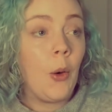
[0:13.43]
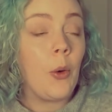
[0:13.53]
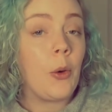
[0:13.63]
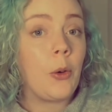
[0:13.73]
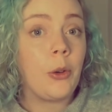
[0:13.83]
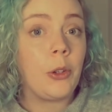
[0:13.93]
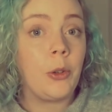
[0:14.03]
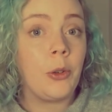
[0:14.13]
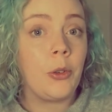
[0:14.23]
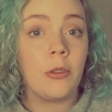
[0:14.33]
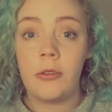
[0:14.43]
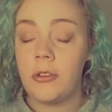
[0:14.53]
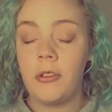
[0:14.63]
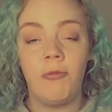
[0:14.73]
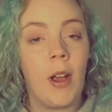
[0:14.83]
or you're
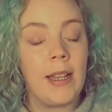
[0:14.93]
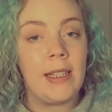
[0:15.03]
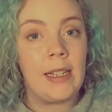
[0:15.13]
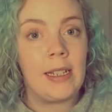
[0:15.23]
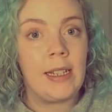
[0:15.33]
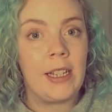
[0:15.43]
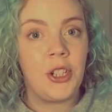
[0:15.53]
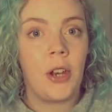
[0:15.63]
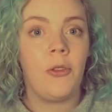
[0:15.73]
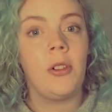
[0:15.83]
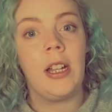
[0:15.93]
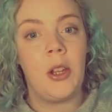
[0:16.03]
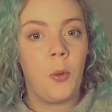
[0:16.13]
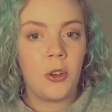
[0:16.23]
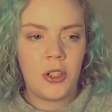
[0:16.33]
writing in general and
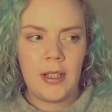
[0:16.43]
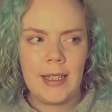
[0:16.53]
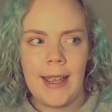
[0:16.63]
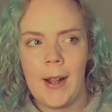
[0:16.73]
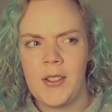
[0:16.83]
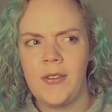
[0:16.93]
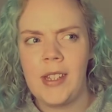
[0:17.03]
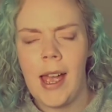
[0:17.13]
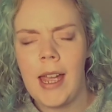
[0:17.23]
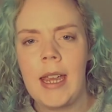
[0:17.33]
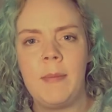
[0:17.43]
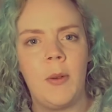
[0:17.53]
you're watching this out of time,